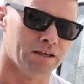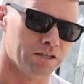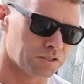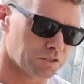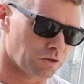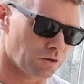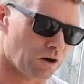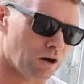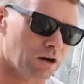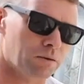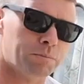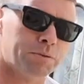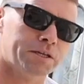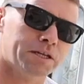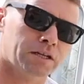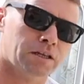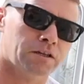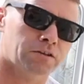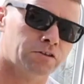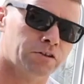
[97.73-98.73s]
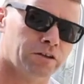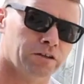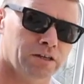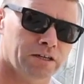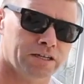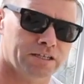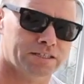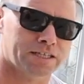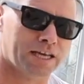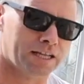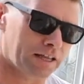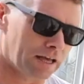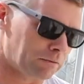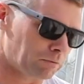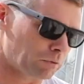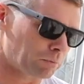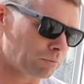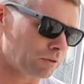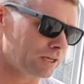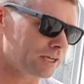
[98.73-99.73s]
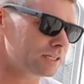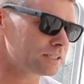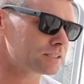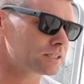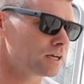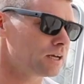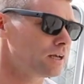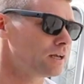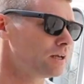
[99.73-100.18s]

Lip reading: So our particular trailer has had that replaced,